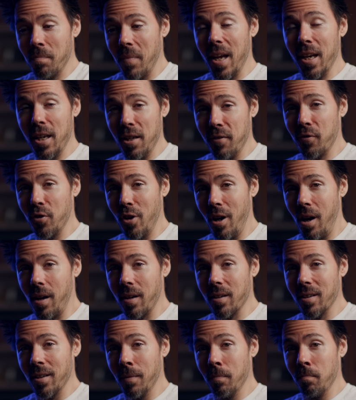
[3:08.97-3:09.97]
And if
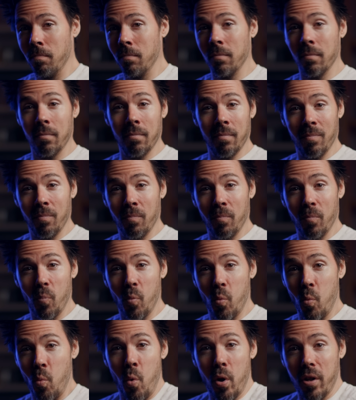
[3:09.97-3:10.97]
not,
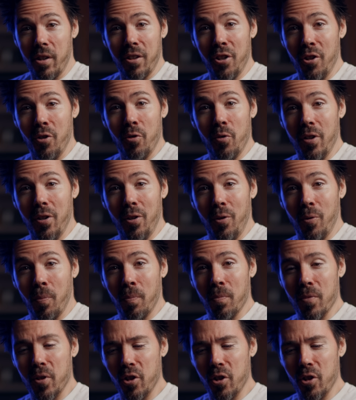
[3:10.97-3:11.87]
what do you do?